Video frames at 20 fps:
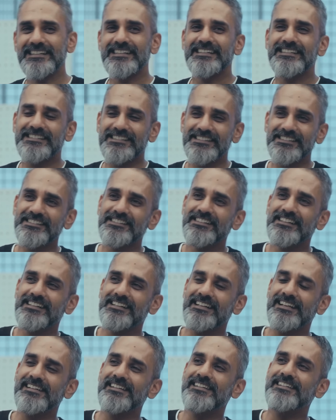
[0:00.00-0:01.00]
So,
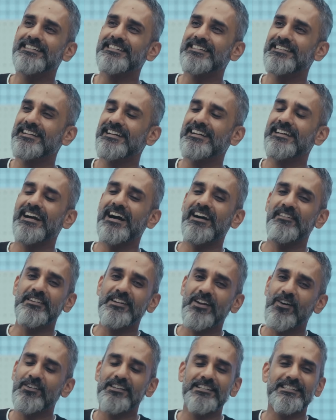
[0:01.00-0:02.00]
I
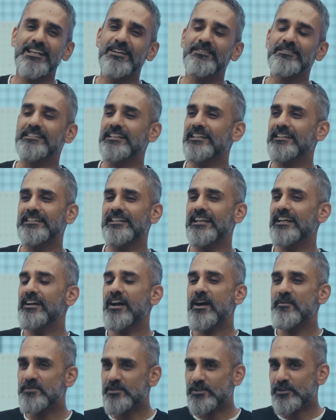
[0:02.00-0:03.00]
mean, honestly,
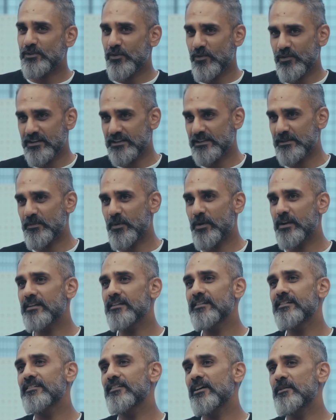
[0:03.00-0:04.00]
I'm so
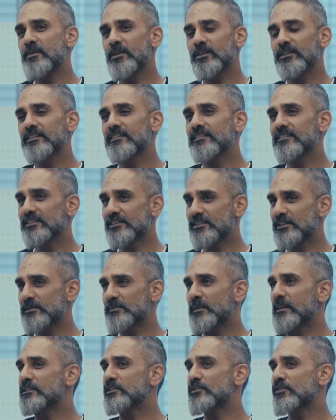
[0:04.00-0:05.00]
disappointed about the rear
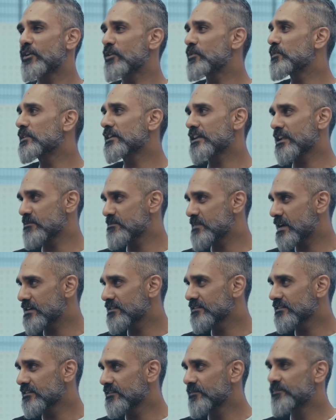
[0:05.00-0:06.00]
suspension not working
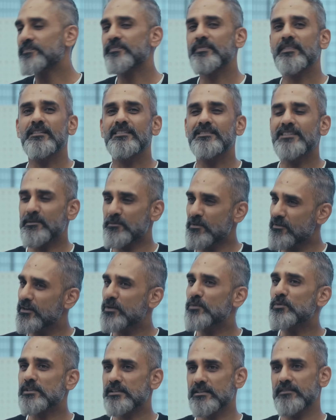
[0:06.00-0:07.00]
better. Some of
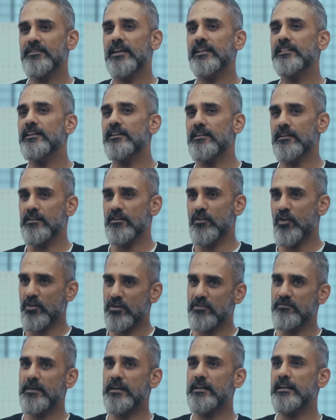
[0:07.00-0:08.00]
it was the fact that a
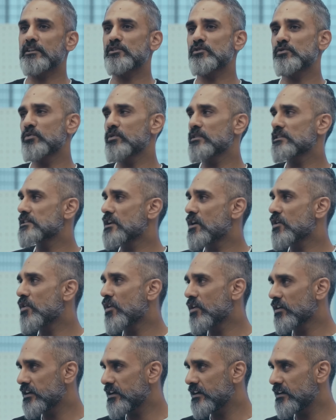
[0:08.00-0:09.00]
lot of my test route is now
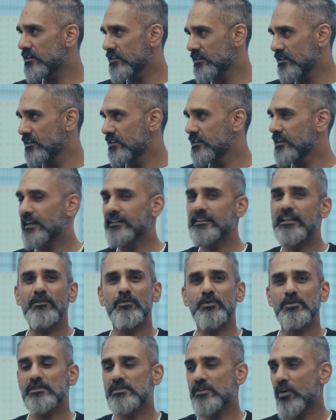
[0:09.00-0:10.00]
concrete, and
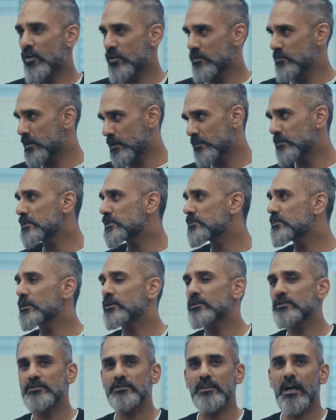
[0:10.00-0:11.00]
that was on purpose
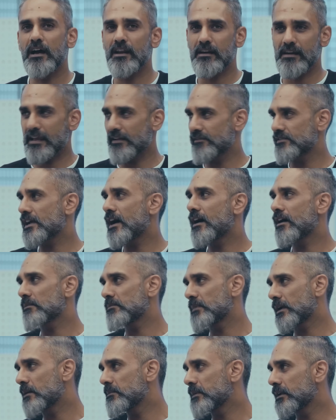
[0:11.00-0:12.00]
because our lives are
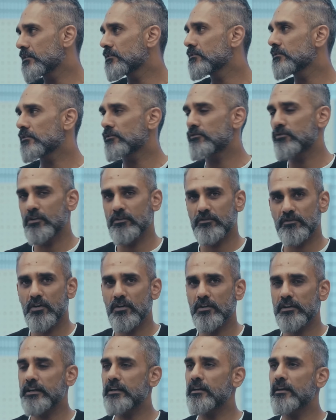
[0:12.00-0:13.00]
becoming full of
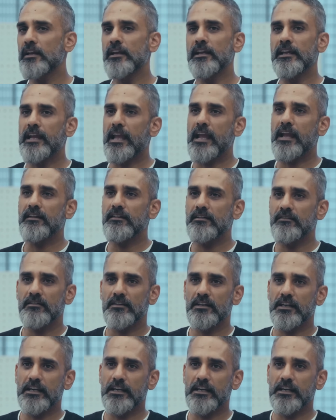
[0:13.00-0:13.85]
concrete, and